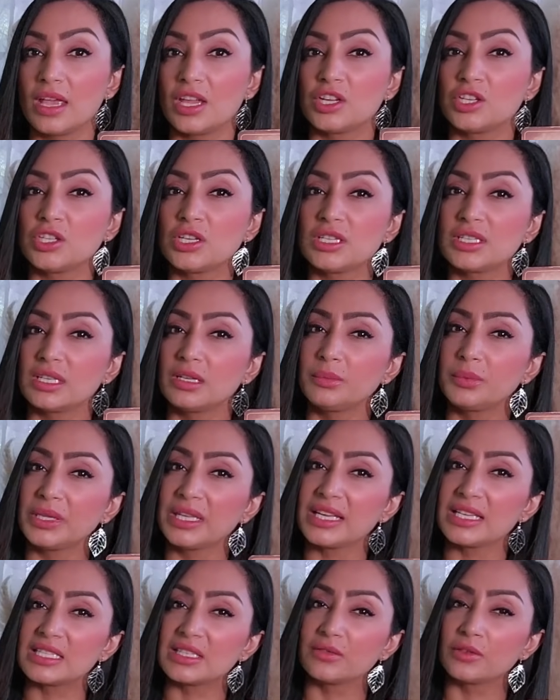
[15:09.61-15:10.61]
She's in a
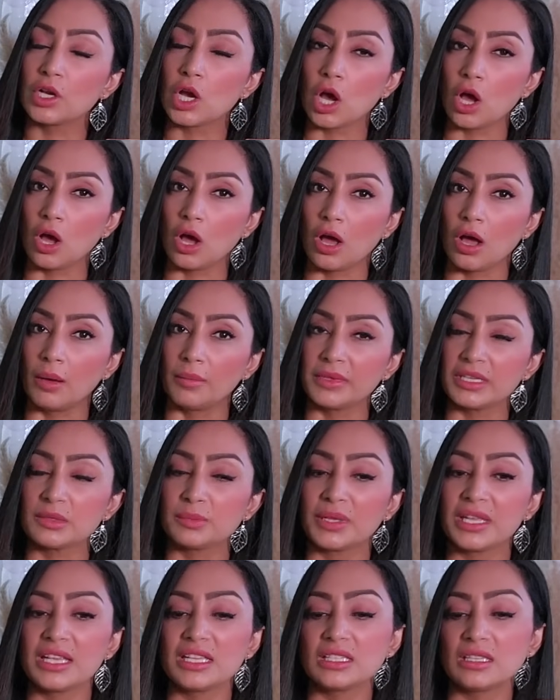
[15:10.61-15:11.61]
place of calm, this
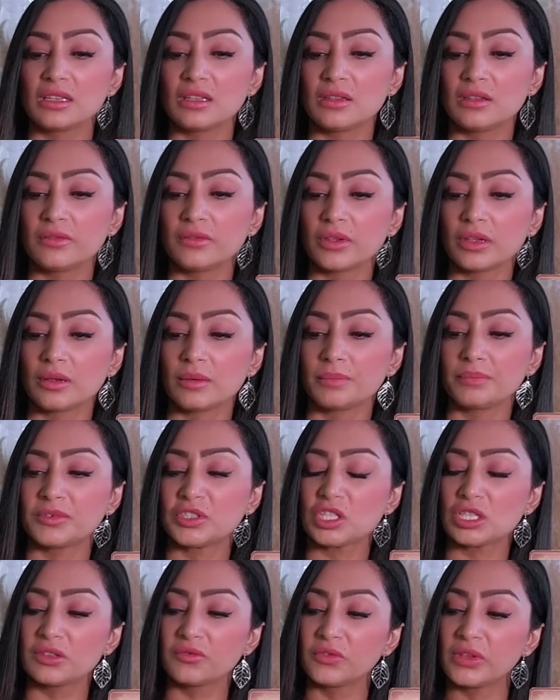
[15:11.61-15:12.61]
place of
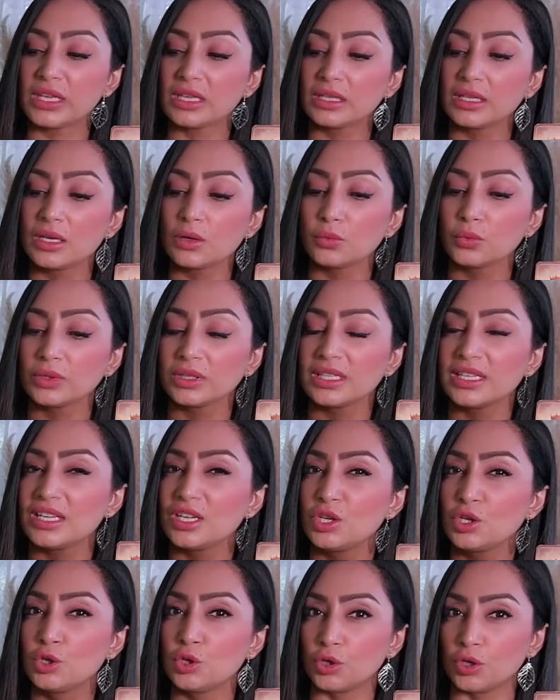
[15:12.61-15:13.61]
just feeling
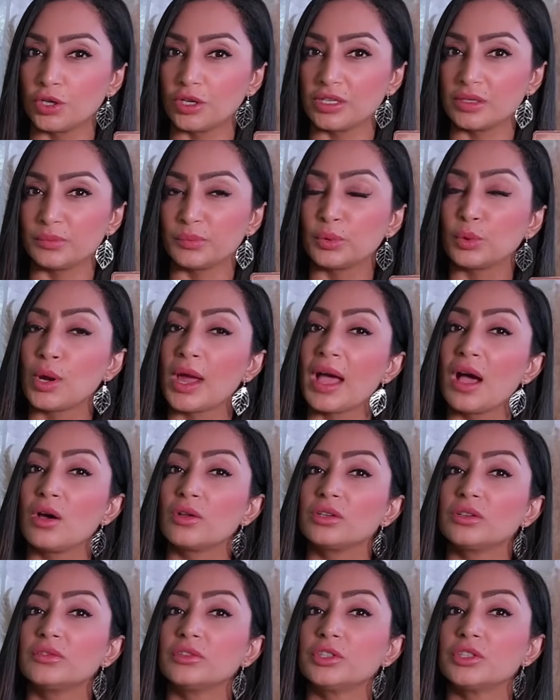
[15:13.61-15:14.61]
really good,
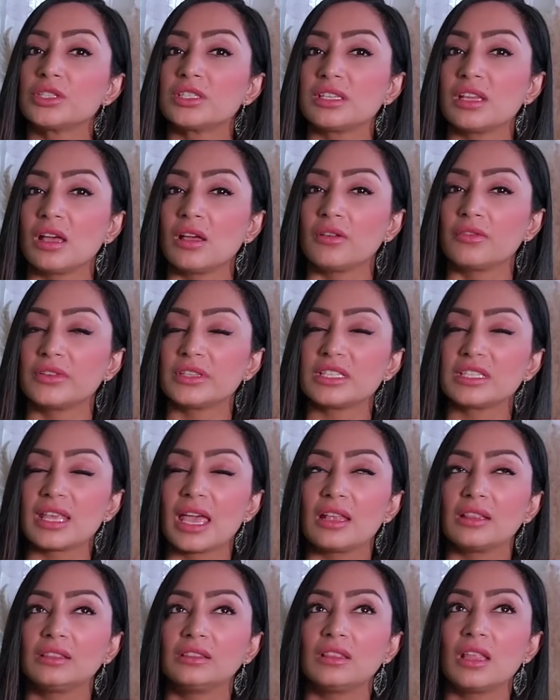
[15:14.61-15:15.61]
proud of herself. It's
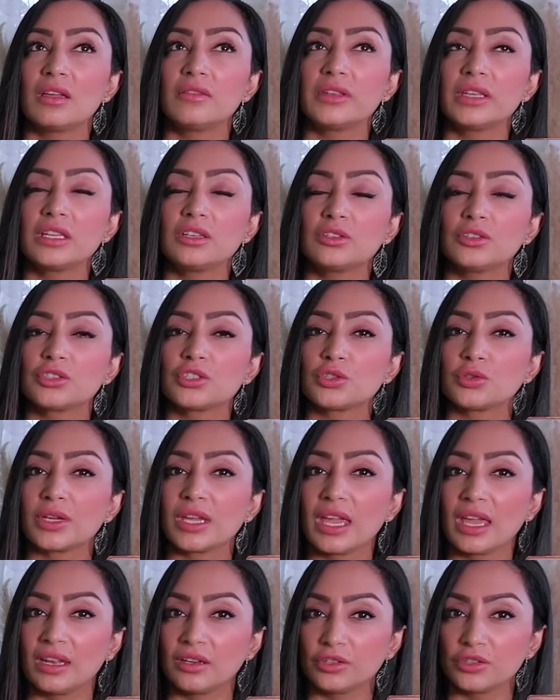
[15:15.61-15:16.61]
that loving,
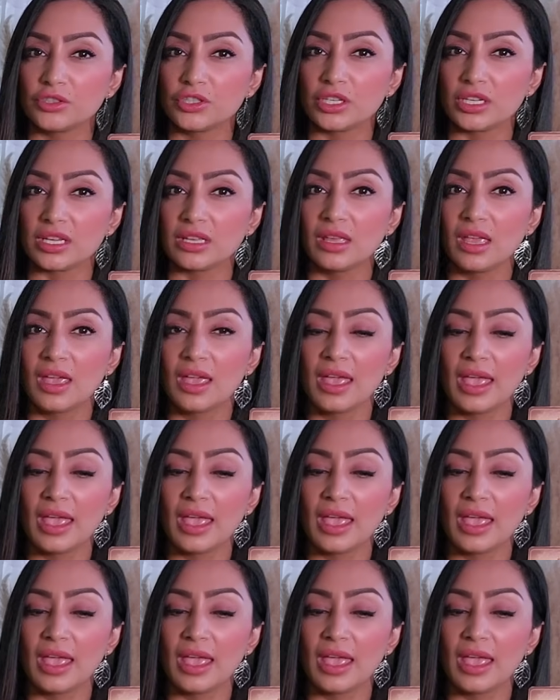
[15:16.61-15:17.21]
nurturing energy.